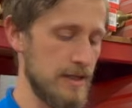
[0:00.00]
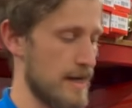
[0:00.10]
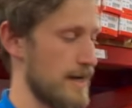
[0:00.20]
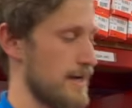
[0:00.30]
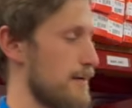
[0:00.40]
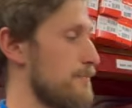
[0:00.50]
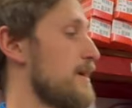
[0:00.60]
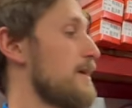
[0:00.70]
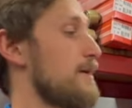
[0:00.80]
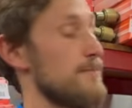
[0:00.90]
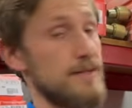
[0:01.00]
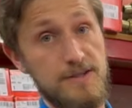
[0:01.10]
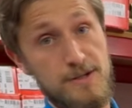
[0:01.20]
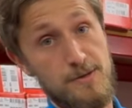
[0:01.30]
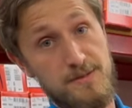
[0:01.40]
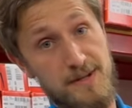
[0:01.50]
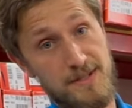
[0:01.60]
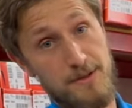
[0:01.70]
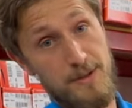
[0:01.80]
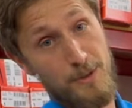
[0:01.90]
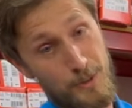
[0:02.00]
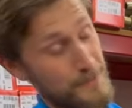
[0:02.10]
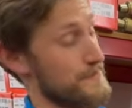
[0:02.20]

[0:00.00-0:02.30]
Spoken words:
but doesn't always mean it's going to be gold.